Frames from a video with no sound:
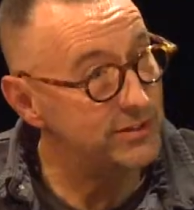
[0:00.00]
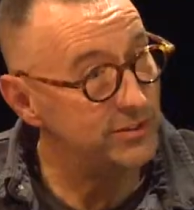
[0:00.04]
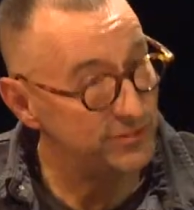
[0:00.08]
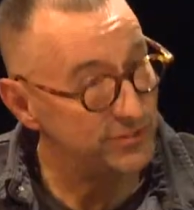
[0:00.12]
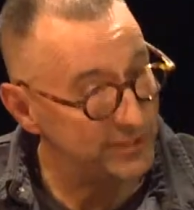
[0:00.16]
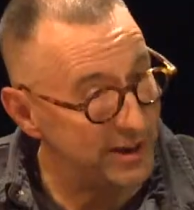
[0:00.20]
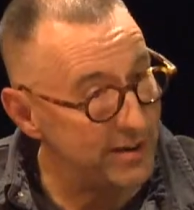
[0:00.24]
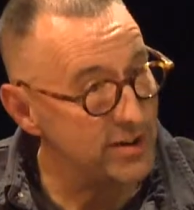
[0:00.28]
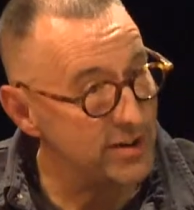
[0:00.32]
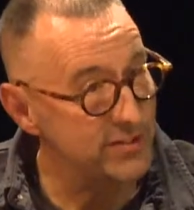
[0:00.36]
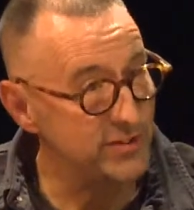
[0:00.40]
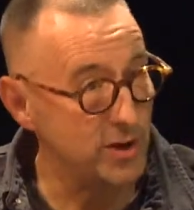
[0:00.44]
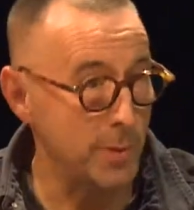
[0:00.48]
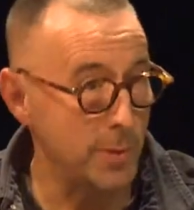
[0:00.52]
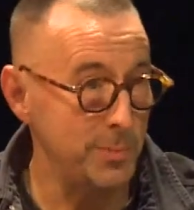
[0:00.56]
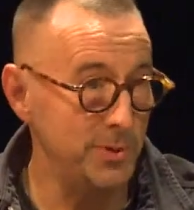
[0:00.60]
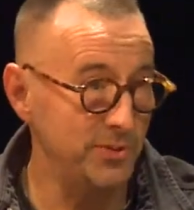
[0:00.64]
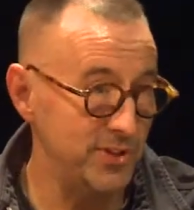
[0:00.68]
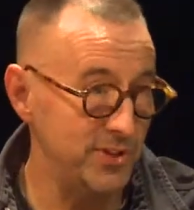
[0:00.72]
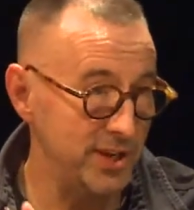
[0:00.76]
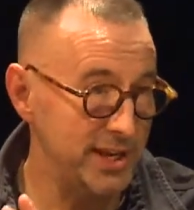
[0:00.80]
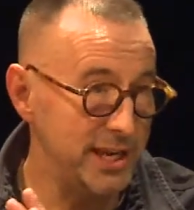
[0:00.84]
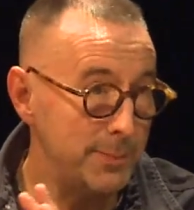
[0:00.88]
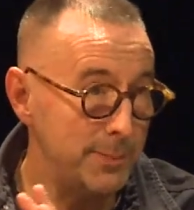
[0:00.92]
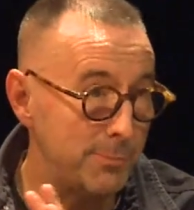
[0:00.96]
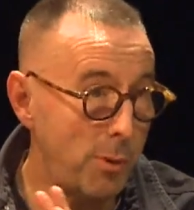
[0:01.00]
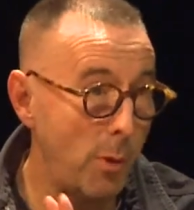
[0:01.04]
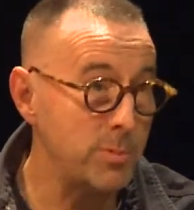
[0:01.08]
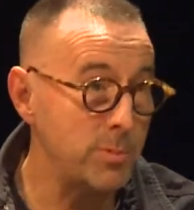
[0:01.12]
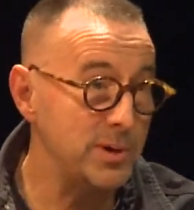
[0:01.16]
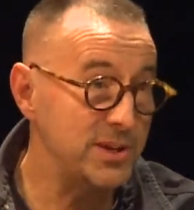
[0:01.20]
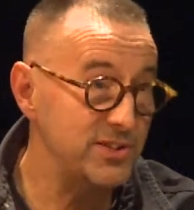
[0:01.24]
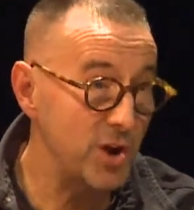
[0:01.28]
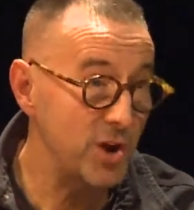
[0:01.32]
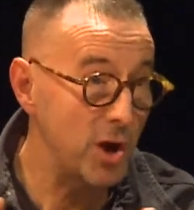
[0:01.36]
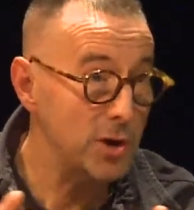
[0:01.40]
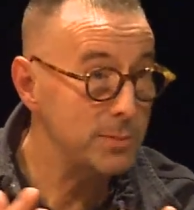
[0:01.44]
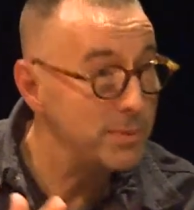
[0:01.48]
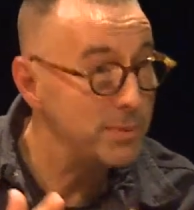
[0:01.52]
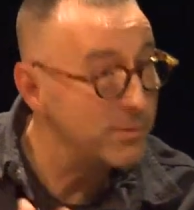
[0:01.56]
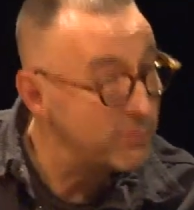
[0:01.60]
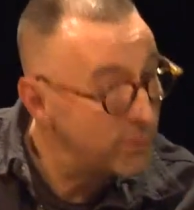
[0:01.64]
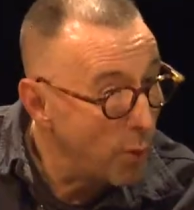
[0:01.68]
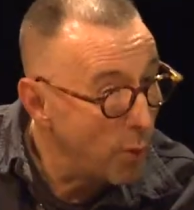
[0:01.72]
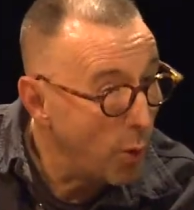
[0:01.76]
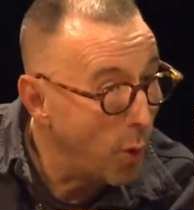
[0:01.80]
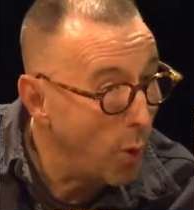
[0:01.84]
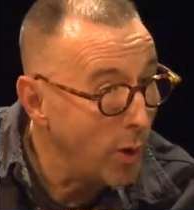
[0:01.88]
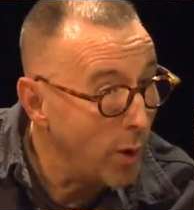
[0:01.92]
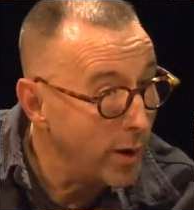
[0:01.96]
stereotype is that he probably died
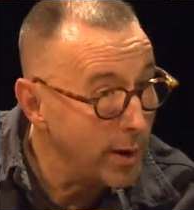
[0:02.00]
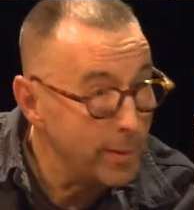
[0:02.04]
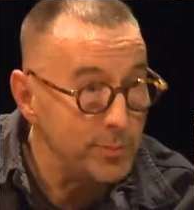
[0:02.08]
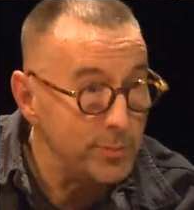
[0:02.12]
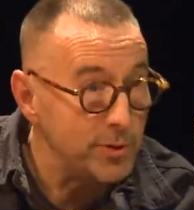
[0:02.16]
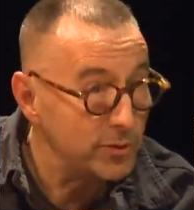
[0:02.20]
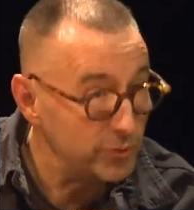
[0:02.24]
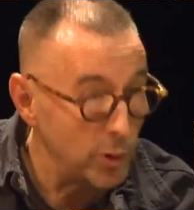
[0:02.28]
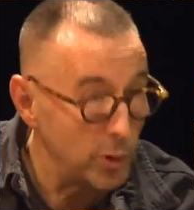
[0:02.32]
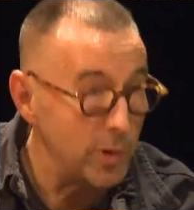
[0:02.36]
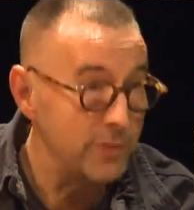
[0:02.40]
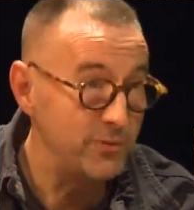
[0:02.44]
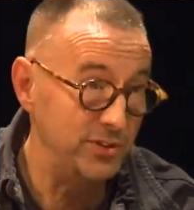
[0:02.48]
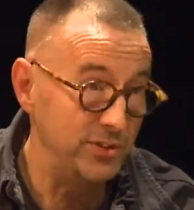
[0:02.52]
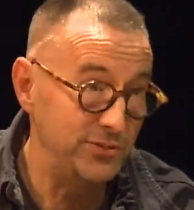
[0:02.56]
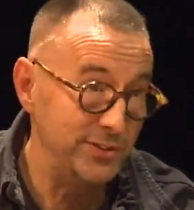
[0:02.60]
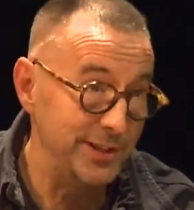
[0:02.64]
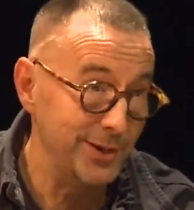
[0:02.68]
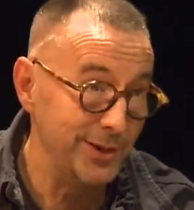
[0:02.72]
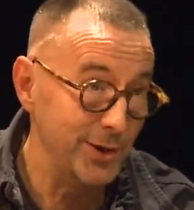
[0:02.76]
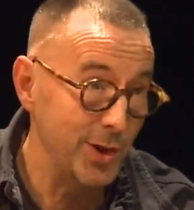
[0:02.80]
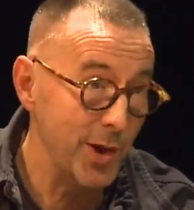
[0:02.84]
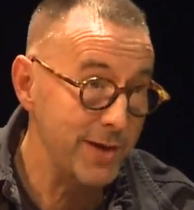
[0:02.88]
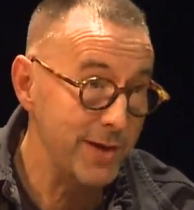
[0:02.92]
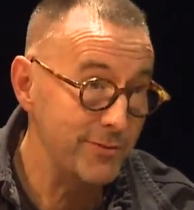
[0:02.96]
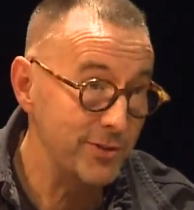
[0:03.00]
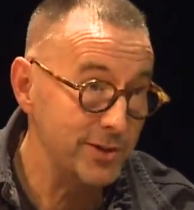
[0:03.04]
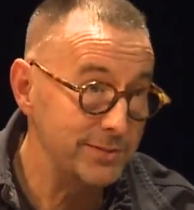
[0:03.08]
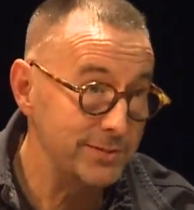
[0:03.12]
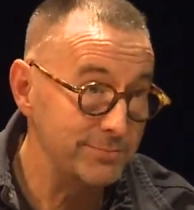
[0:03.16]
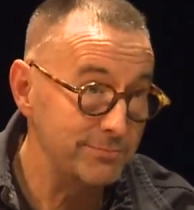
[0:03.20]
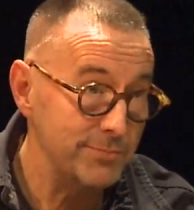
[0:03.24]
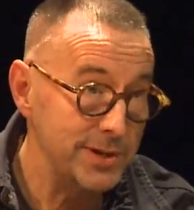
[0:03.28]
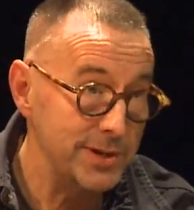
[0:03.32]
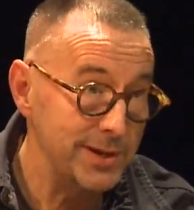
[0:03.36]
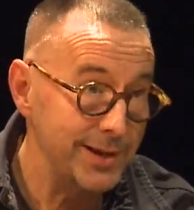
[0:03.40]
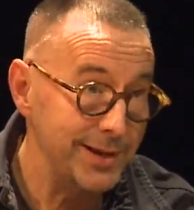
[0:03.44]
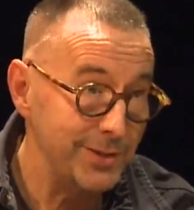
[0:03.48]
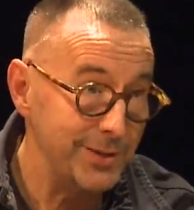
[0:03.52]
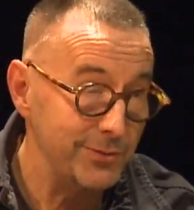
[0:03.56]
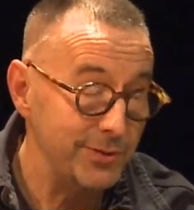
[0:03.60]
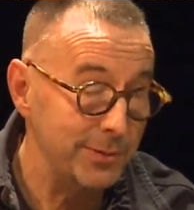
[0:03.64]
before. I'm sorry if he's still alive, I didn't mean anything.